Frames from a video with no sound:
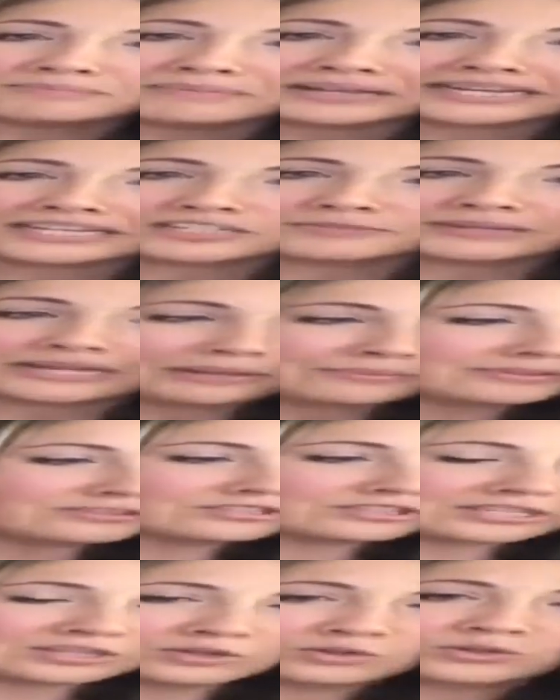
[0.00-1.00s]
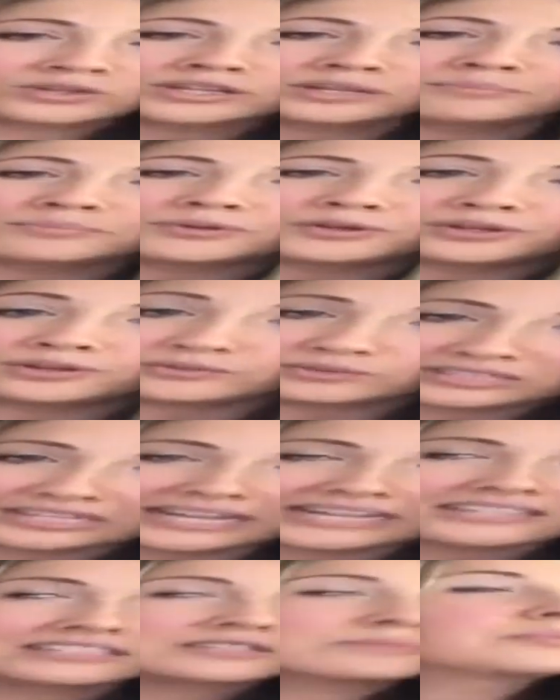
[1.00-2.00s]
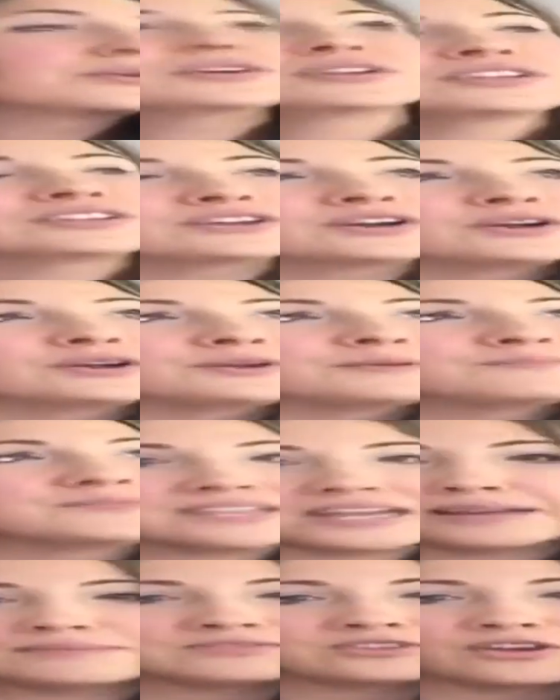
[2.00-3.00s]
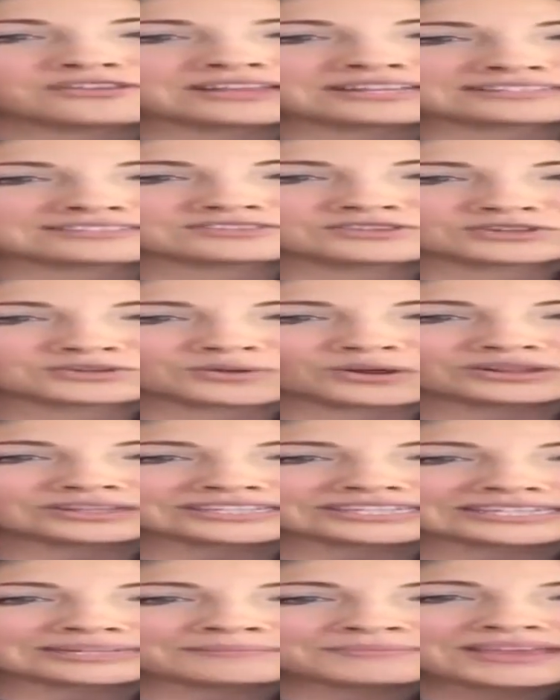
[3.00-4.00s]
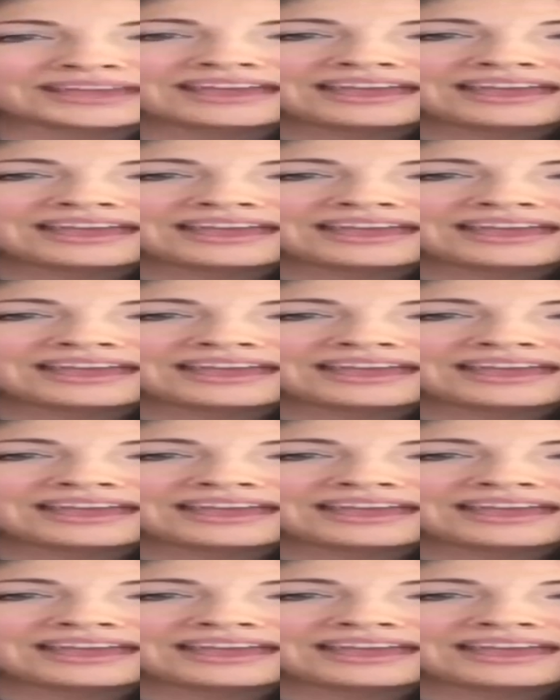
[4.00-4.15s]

me to be able to just look at a bird or taste a bird and go, yeah, no, that's not quality.